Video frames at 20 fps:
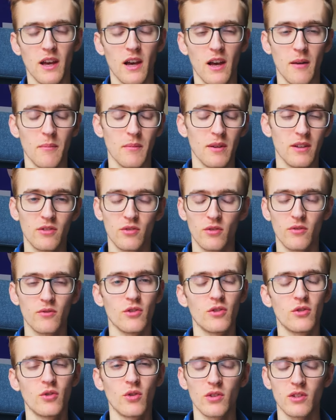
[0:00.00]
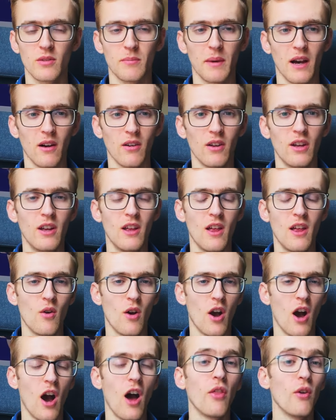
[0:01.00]
It sort of just talks about
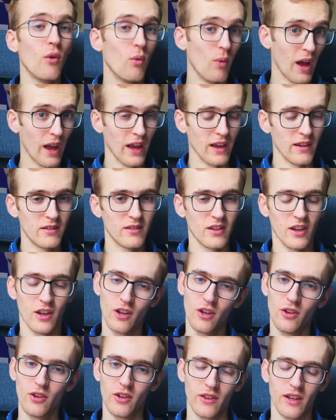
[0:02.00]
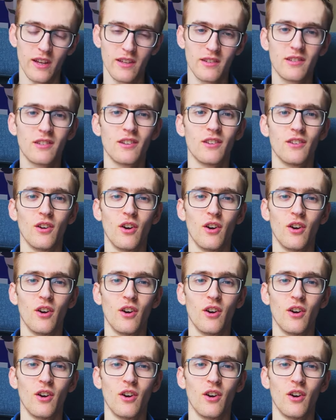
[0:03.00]
other ways, including this,